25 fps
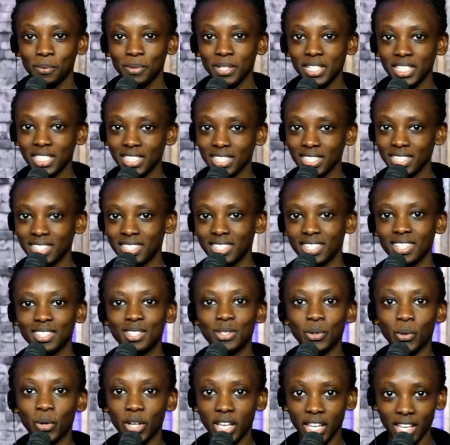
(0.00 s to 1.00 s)
is it's
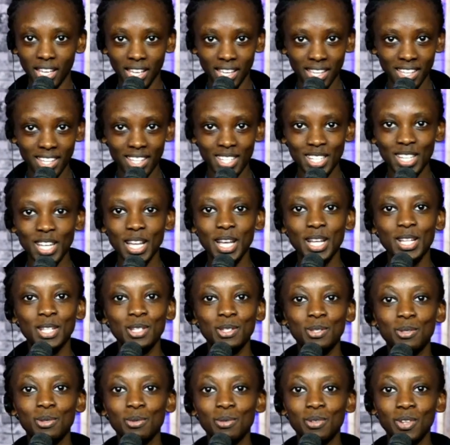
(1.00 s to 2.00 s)
okay
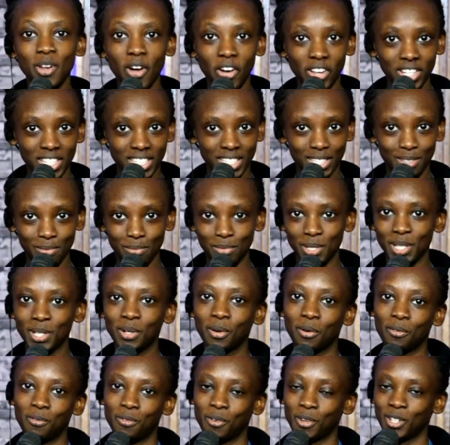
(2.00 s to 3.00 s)
to not be
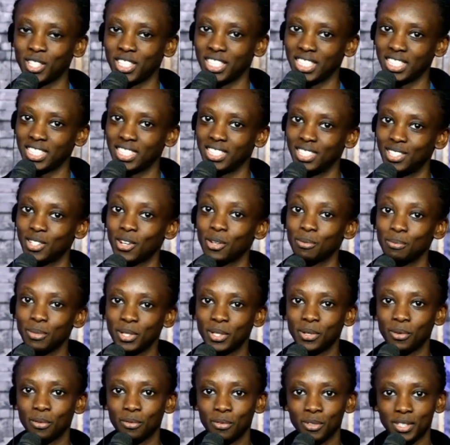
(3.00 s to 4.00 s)
comforted. Don't be
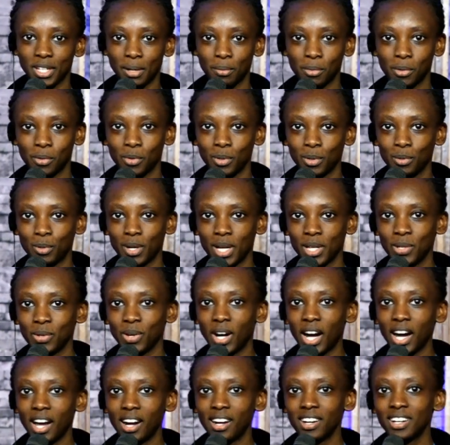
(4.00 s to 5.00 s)
comfortable with where you
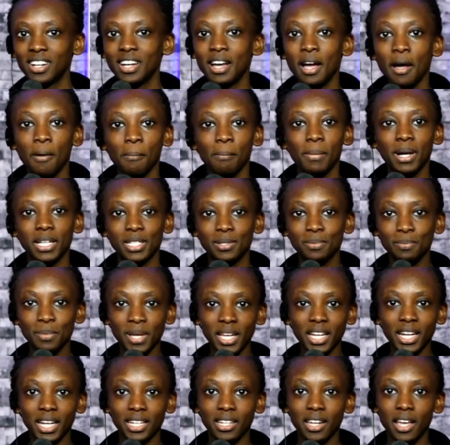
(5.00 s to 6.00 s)
are, but
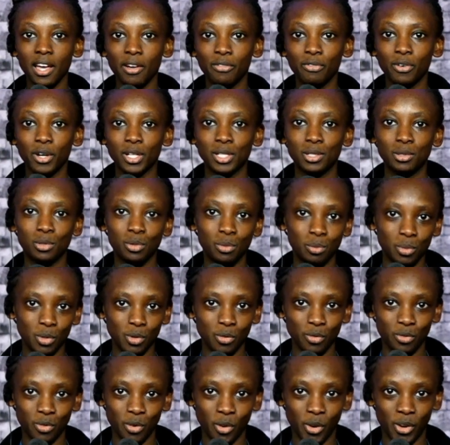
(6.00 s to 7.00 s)
make an effort to move
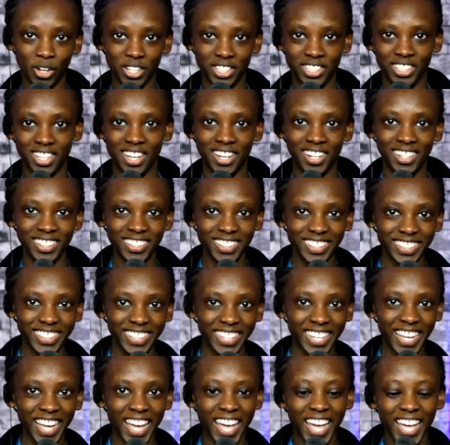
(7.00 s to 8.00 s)
forward, yeah?
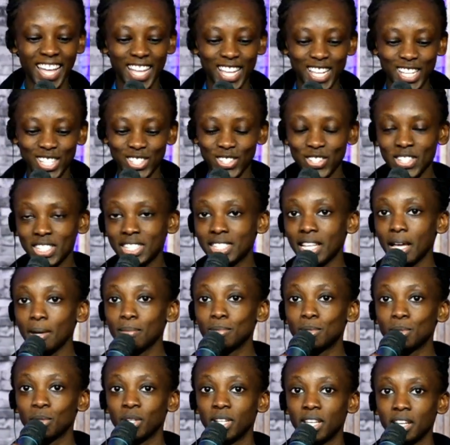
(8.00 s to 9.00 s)
So it's time
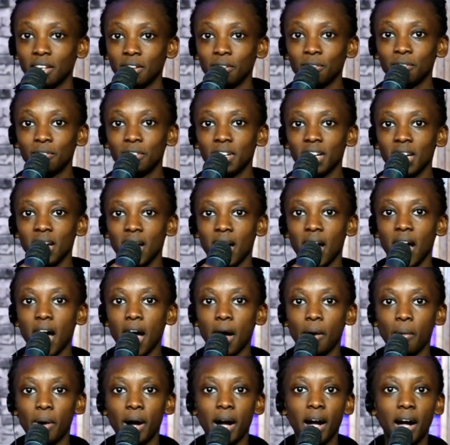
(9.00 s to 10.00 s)
to give.
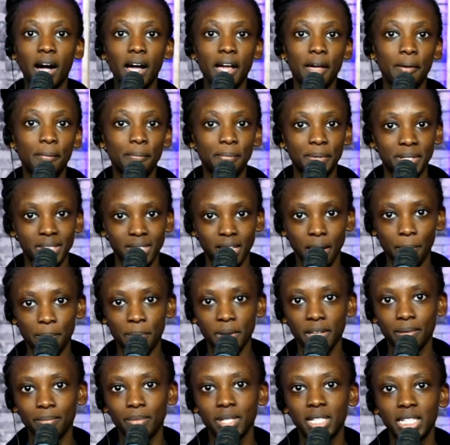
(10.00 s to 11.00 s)
Our M-Pesa pay bill